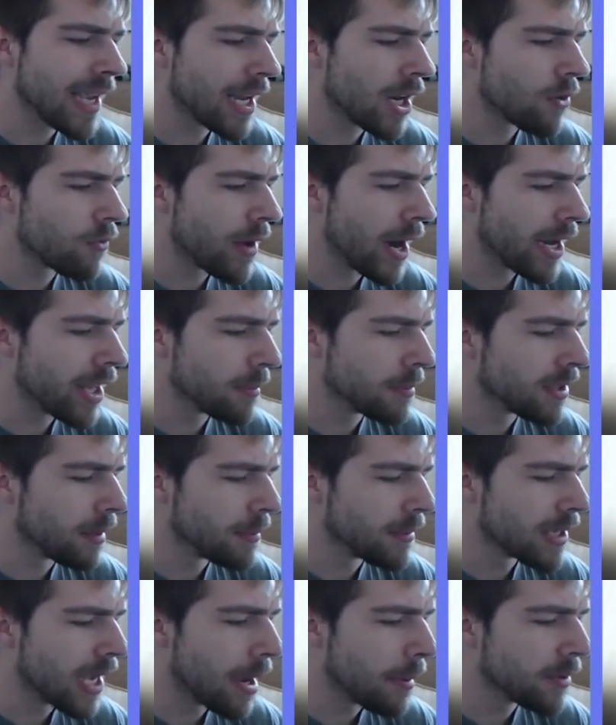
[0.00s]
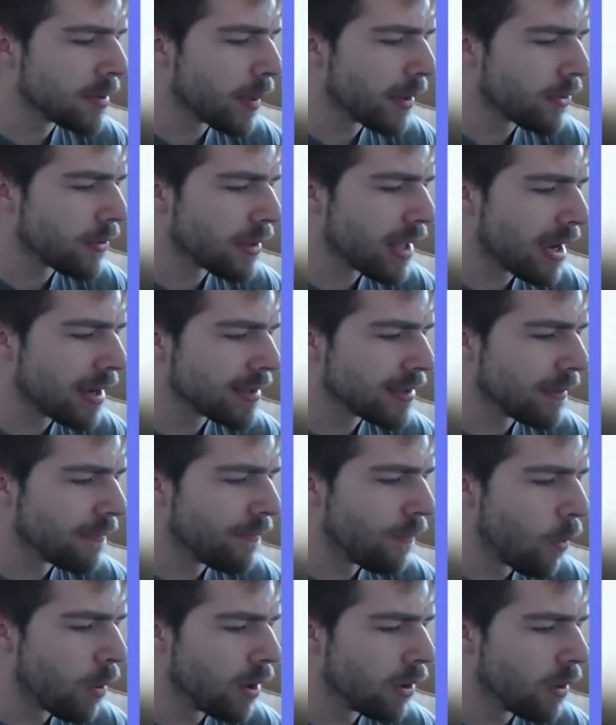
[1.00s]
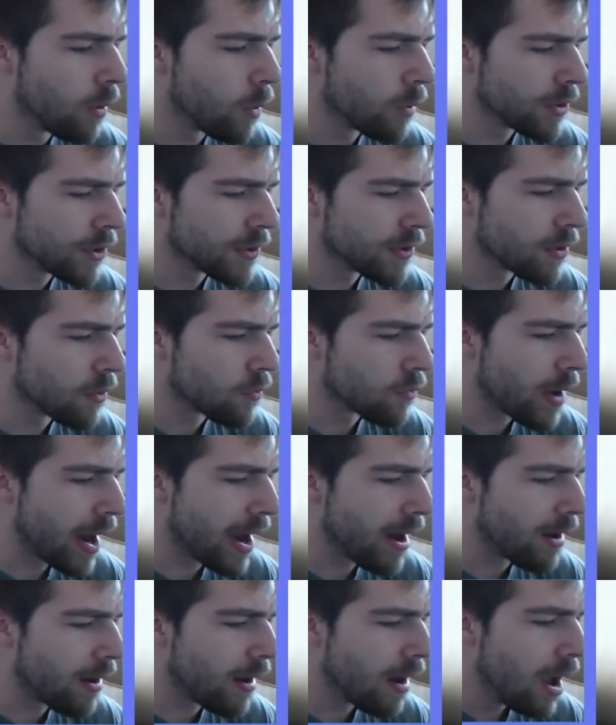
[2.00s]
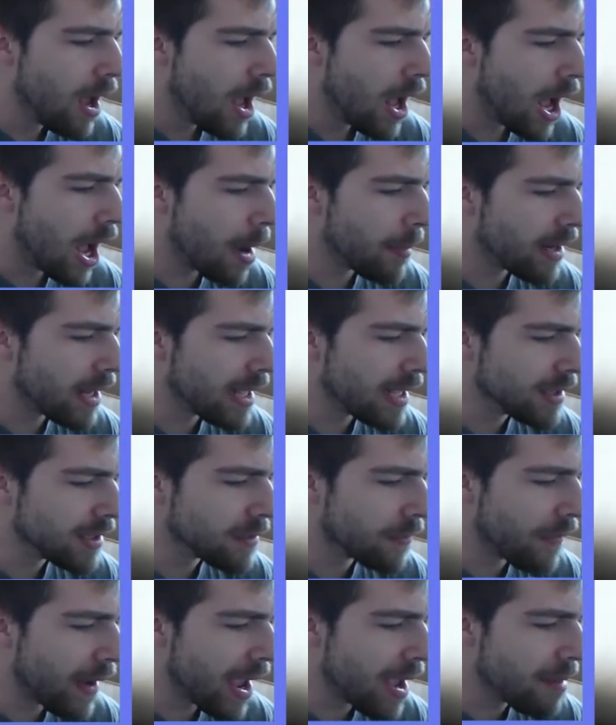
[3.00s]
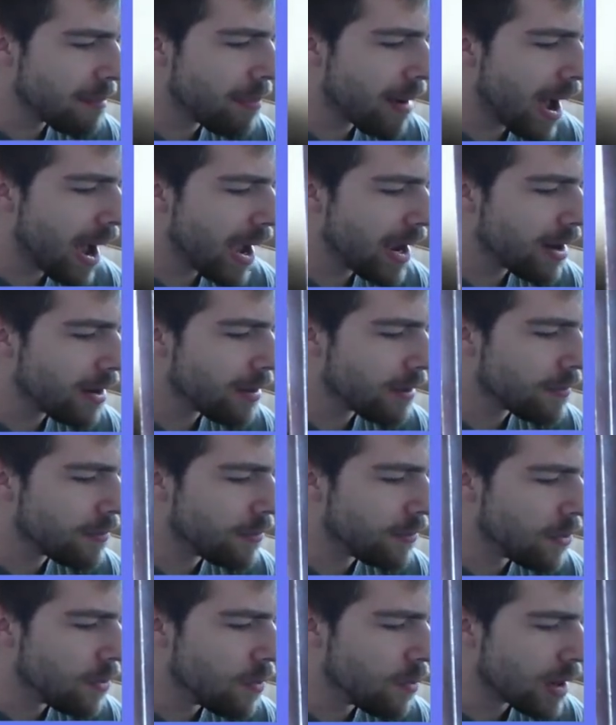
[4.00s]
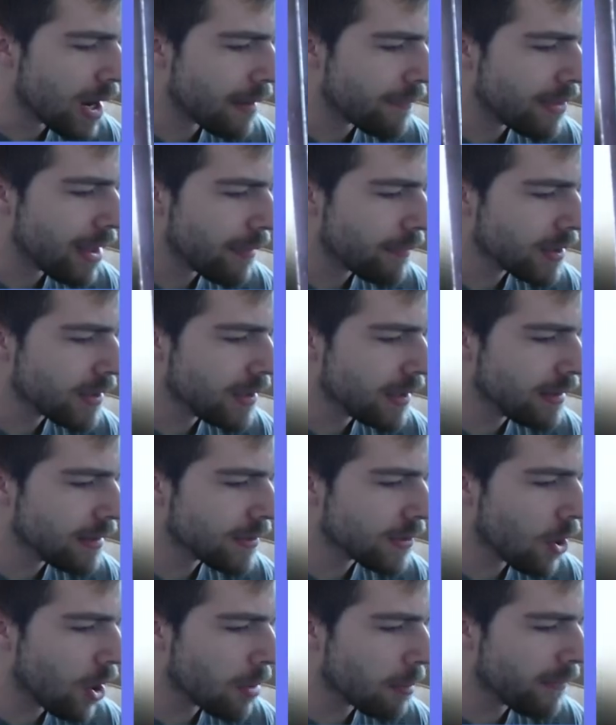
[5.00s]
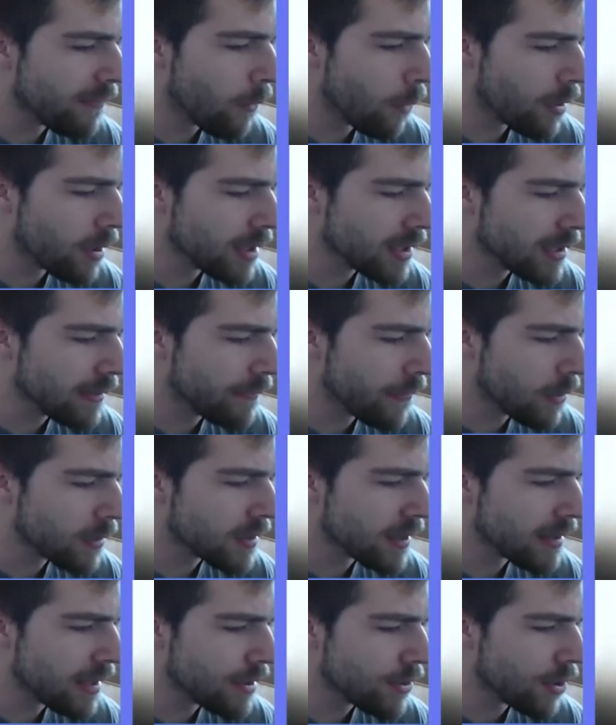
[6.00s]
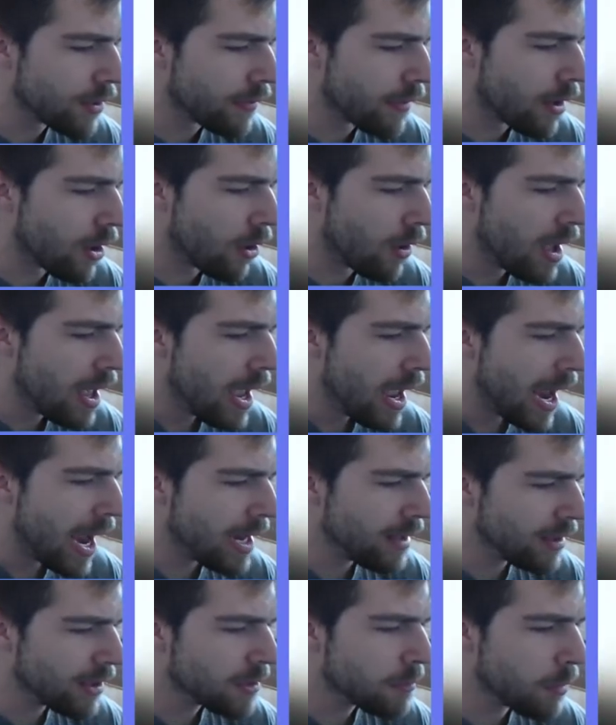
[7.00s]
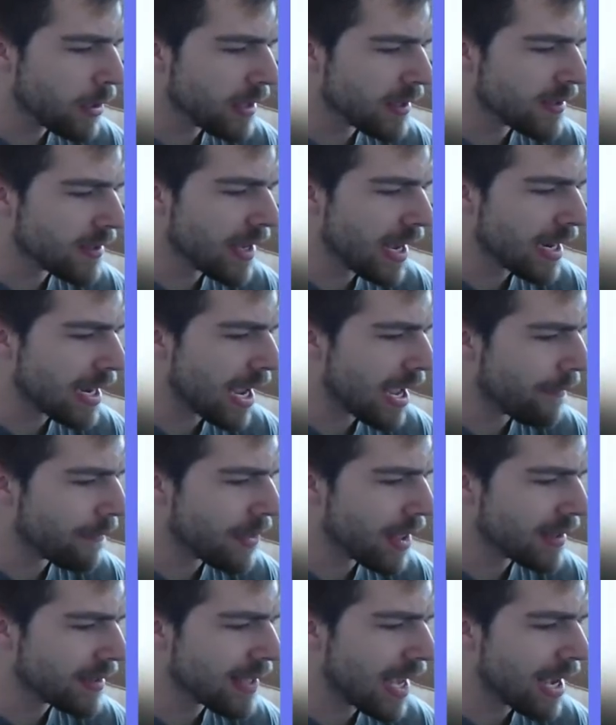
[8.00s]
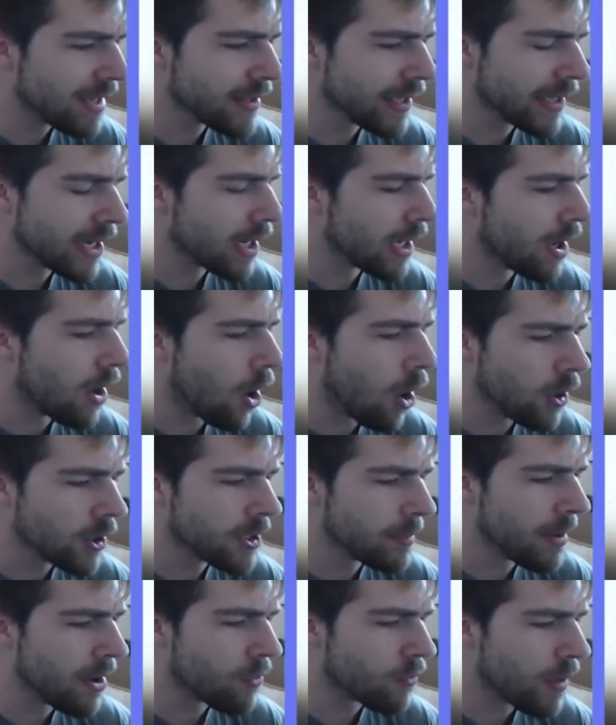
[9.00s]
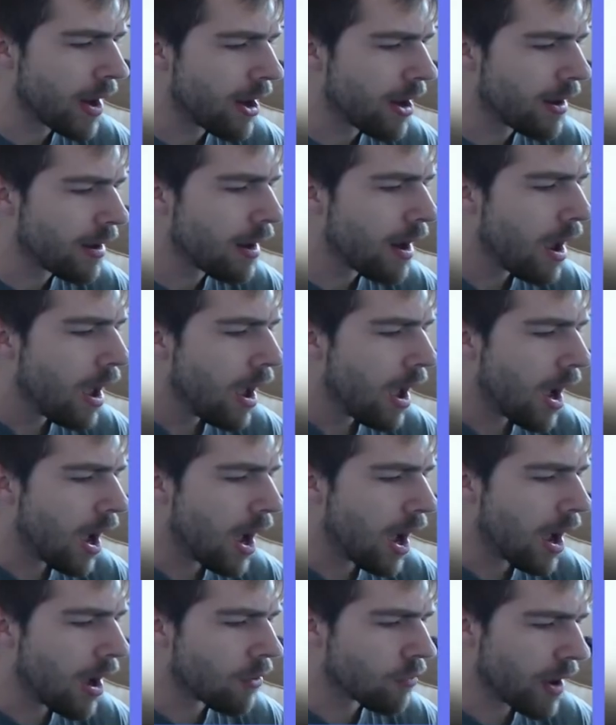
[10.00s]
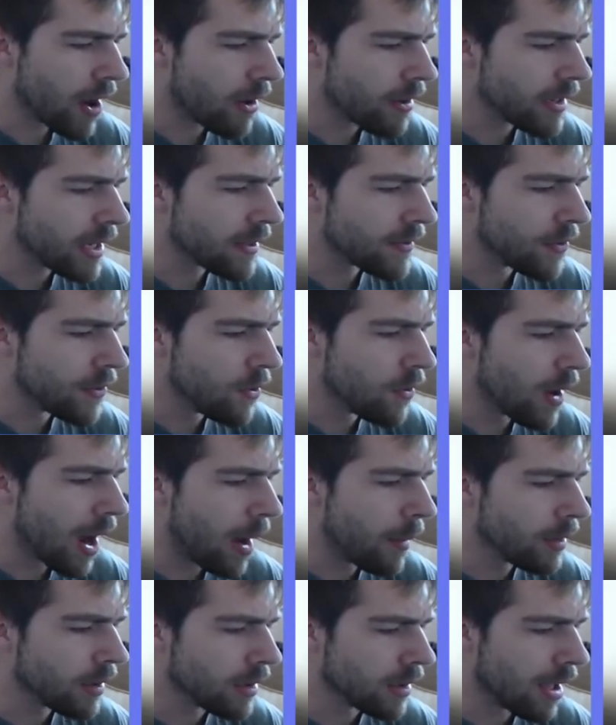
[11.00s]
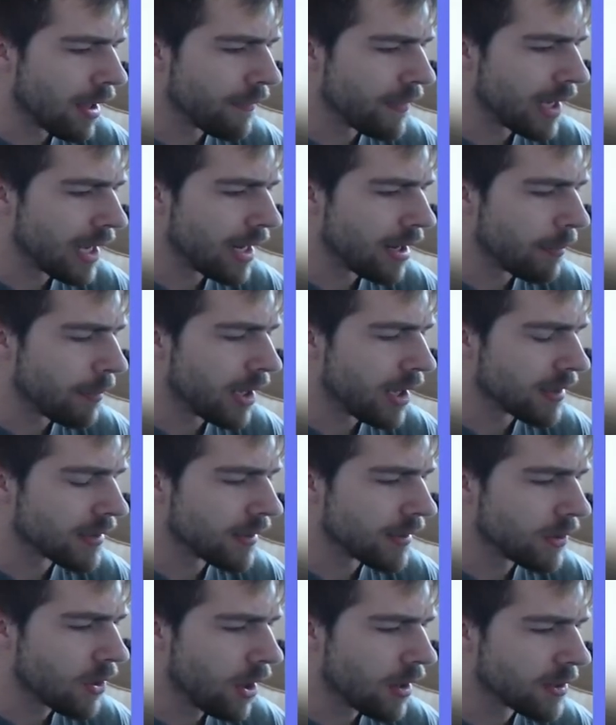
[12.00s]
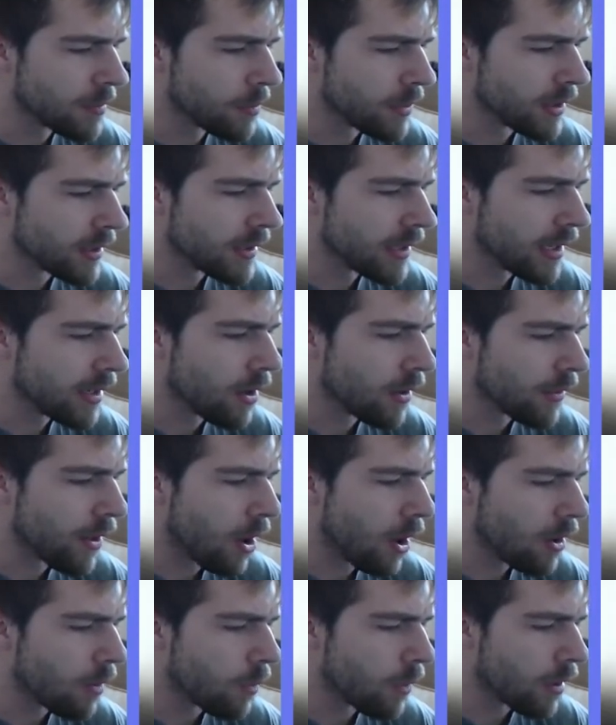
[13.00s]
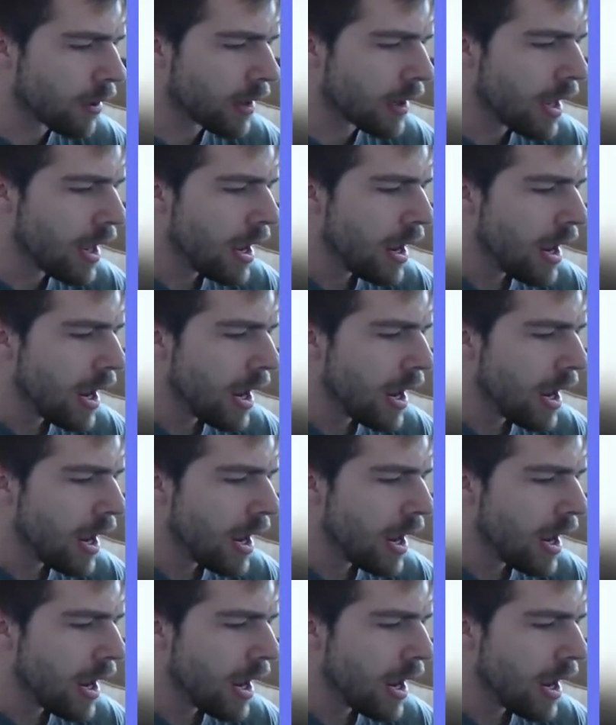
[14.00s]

kind of random sometimes whether or not it's a foil or just a rare, uh, but it is Vampire Duke. I've never seen this card before. It is a first edition though. He looks pretty sick. If this has like a ultimate rare uh, rarity too, I would love to get it because this card is pretty sick on the artwork.